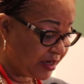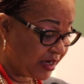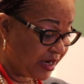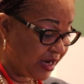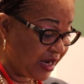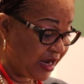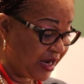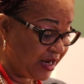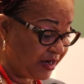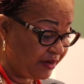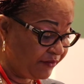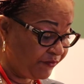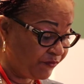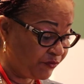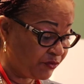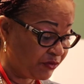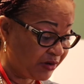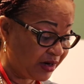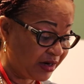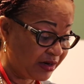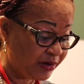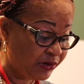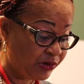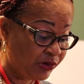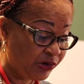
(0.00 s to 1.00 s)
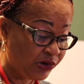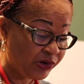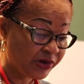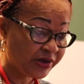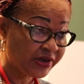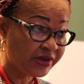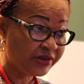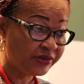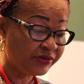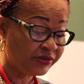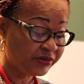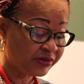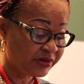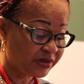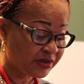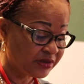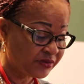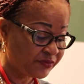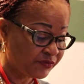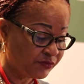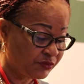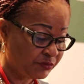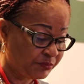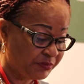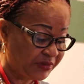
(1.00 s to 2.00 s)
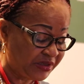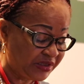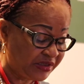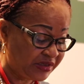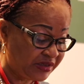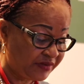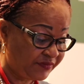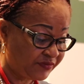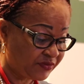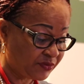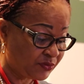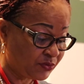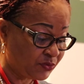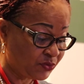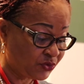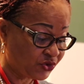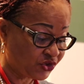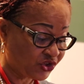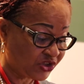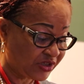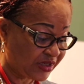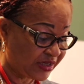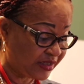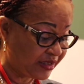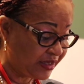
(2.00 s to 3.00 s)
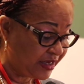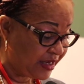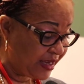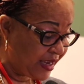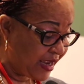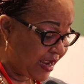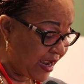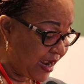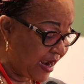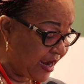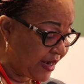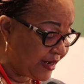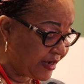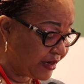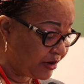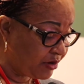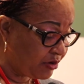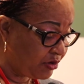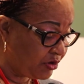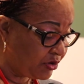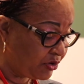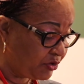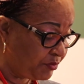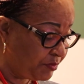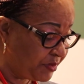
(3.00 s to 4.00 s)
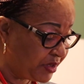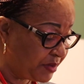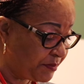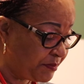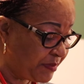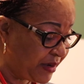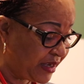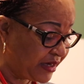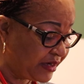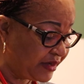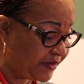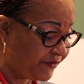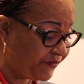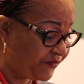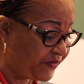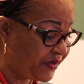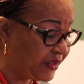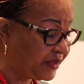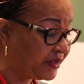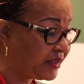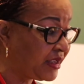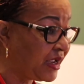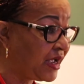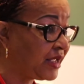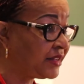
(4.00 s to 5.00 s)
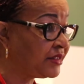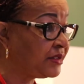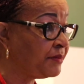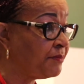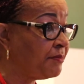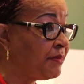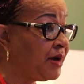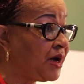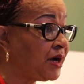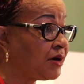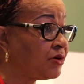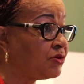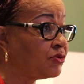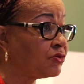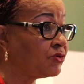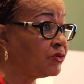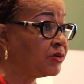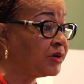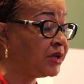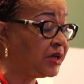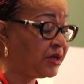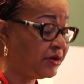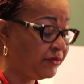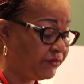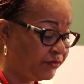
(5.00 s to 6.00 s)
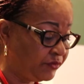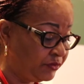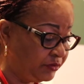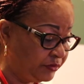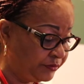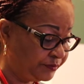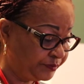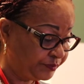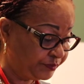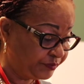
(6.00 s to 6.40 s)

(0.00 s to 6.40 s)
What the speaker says: and for unlocking transformative social and economic benefit at the macro level,